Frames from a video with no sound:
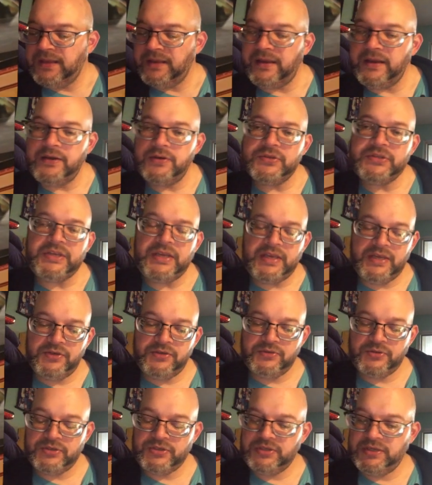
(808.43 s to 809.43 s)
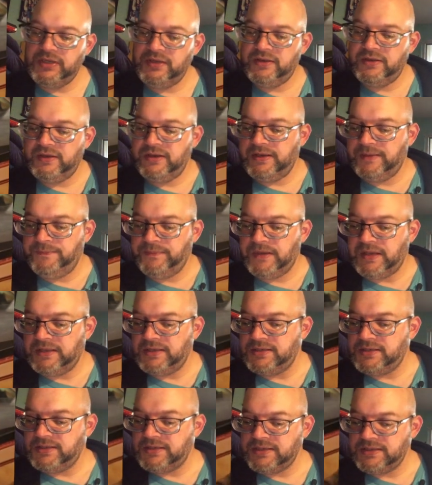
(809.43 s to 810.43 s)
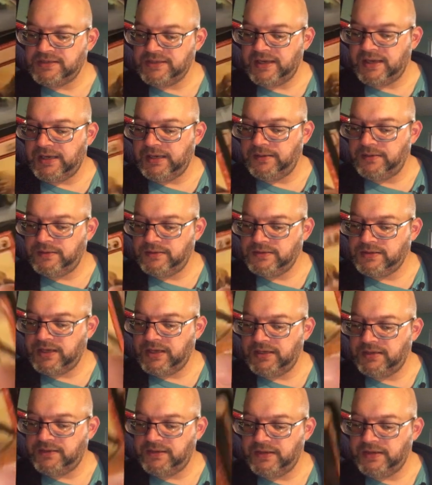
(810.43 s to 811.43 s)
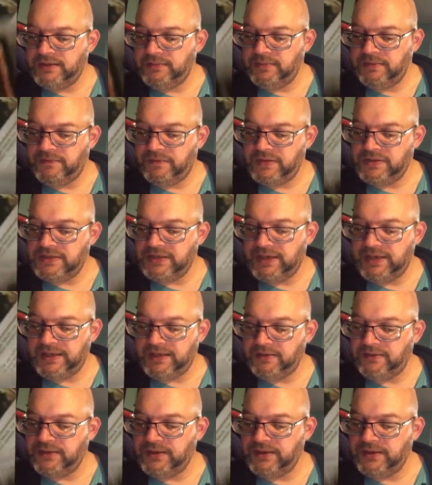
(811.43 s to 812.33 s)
Now here's the interesting thing, and this is a side theme of the deck